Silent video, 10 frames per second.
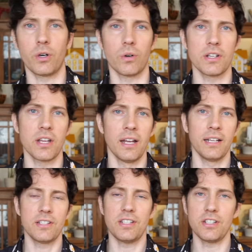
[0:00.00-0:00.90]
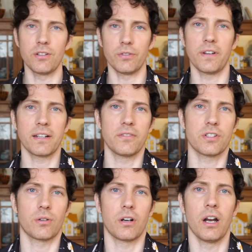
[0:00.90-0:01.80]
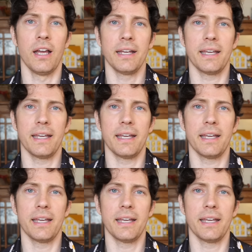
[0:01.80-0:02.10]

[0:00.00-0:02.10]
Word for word: course, seasonal affective disorder